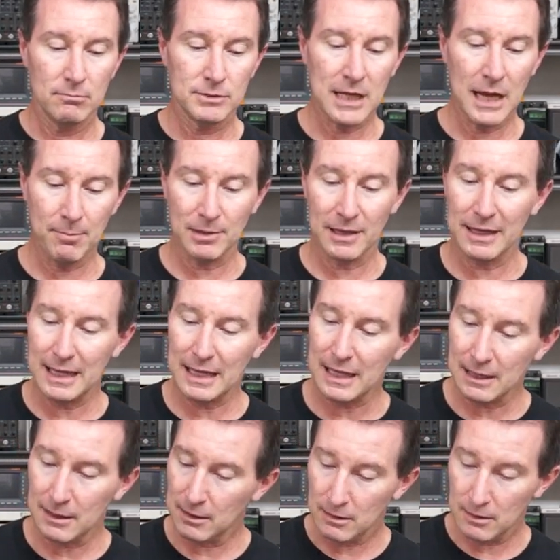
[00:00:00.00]

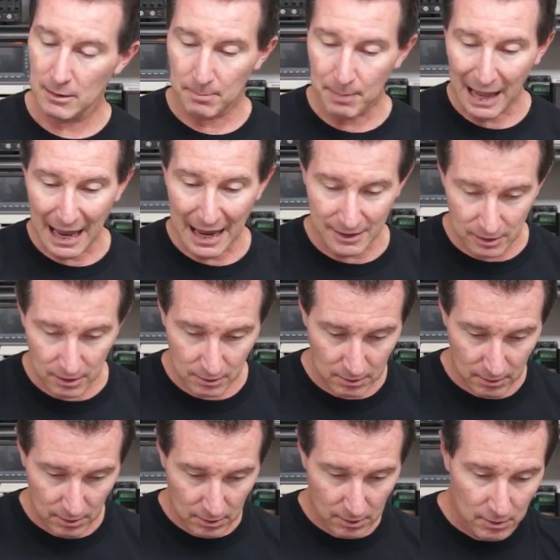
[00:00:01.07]
tablety pad
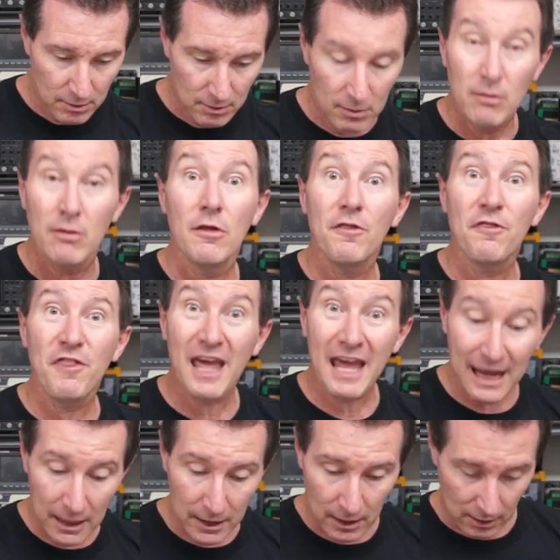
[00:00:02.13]

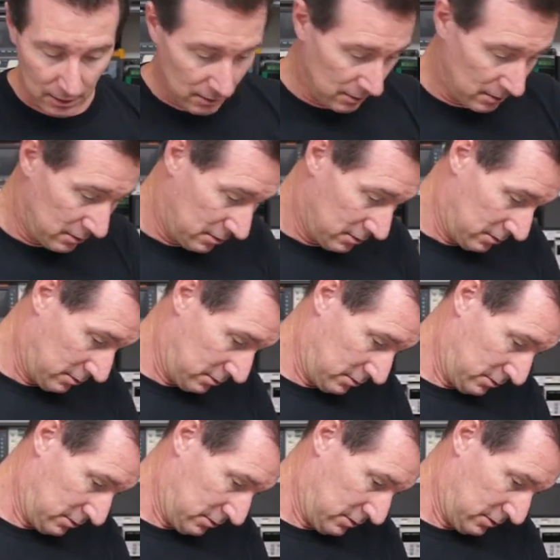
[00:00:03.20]
thing.
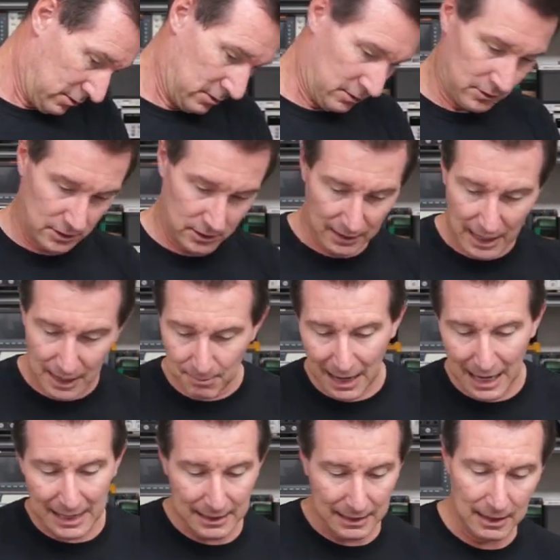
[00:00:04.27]
Do they
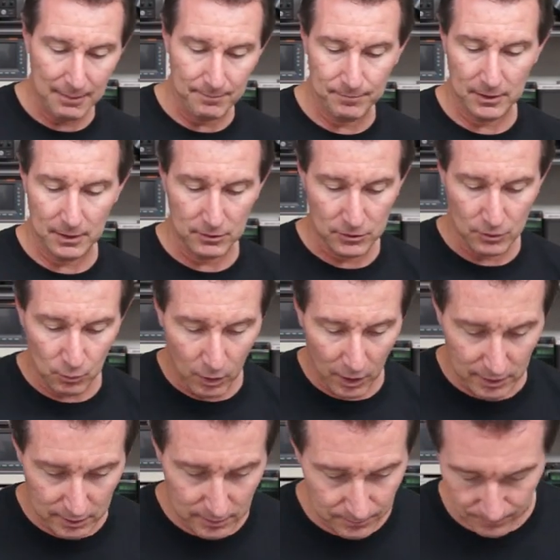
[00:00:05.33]
make um what?